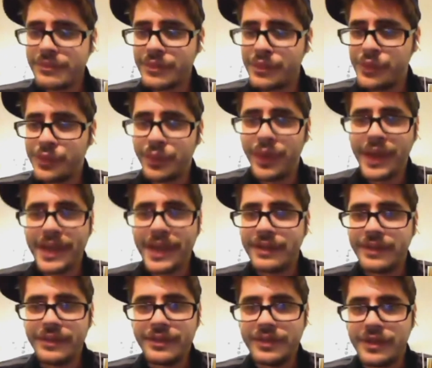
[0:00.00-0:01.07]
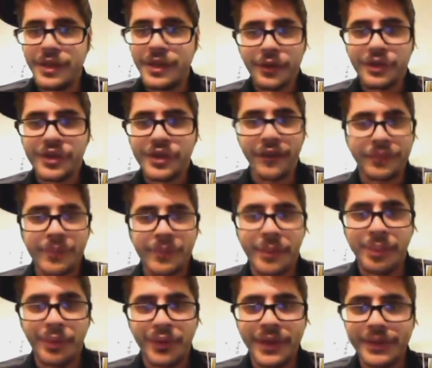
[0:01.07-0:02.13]
Great, shot from the
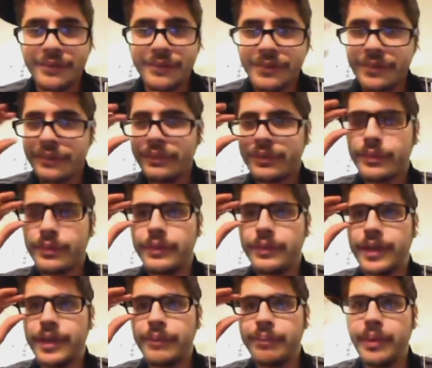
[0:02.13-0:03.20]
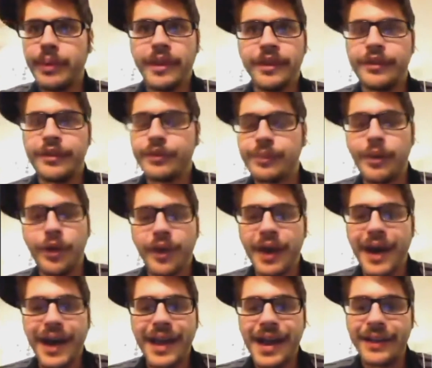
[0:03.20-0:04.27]
point. Is smart,
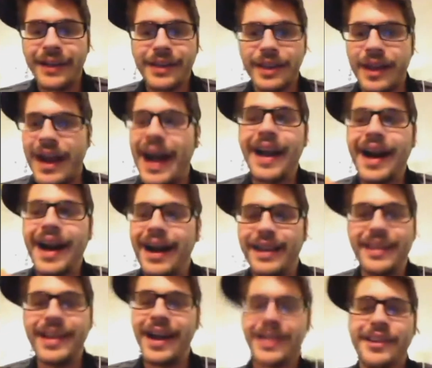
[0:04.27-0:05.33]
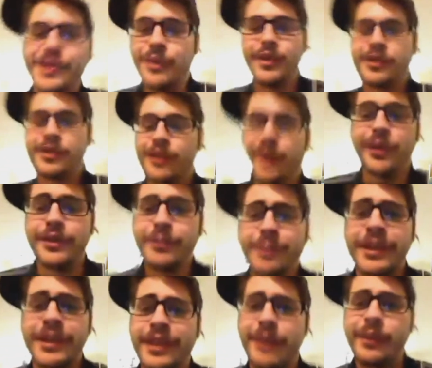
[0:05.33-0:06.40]
high hockey IQ, which is always a
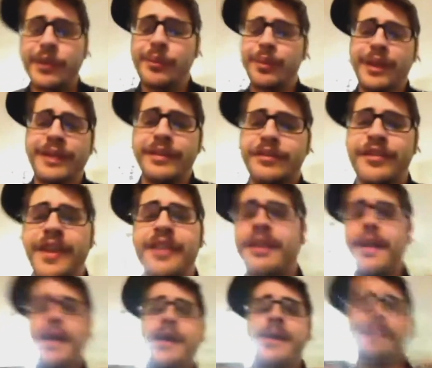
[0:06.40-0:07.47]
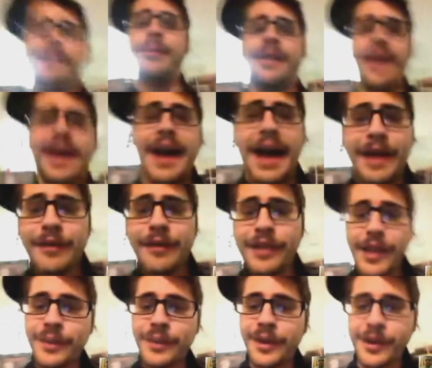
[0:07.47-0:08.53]
big thing when you're playing defense. But I really
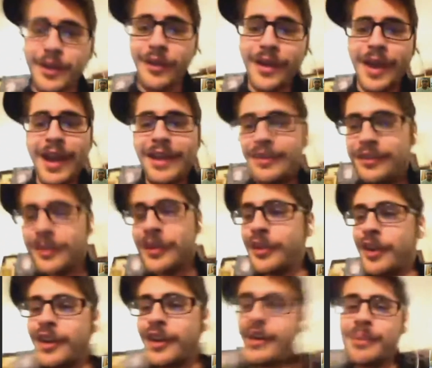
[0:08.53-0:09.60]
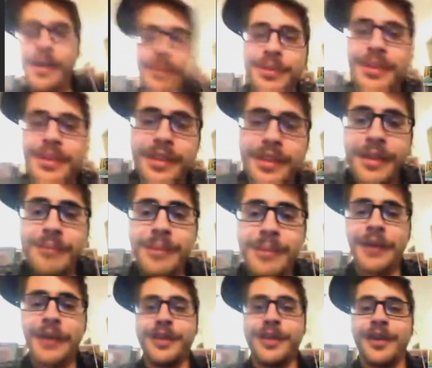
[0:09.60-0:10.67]
want to go ahead and start talking about
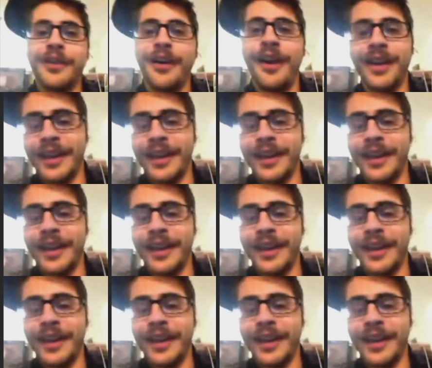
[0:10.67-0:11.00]
Michael Del Calle.